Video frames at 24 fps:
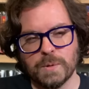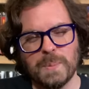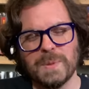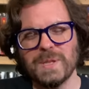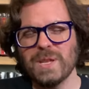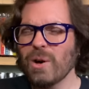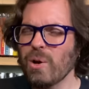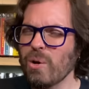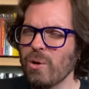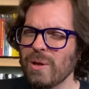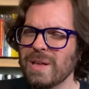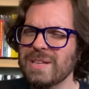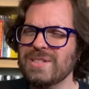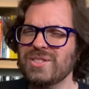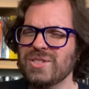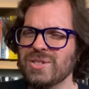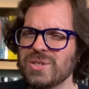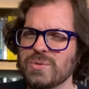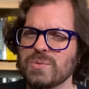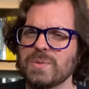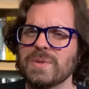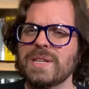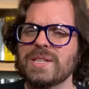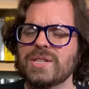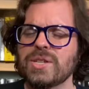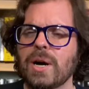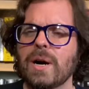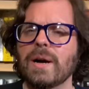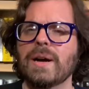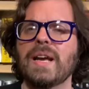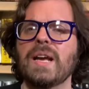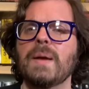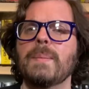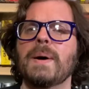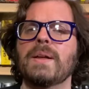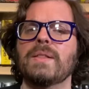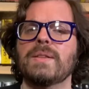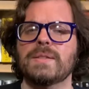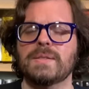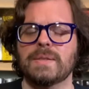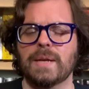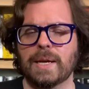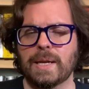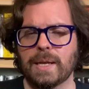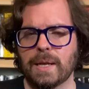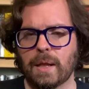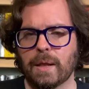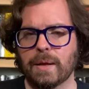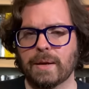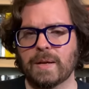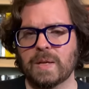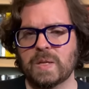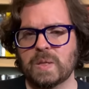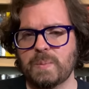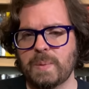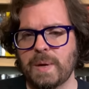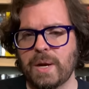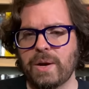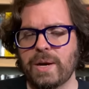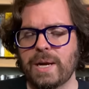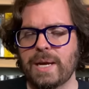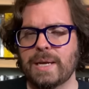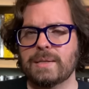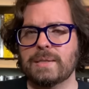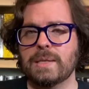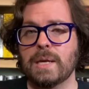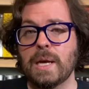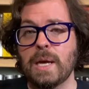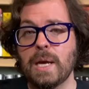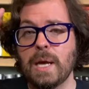But the whole, it's just really talking about the psychedelic experience,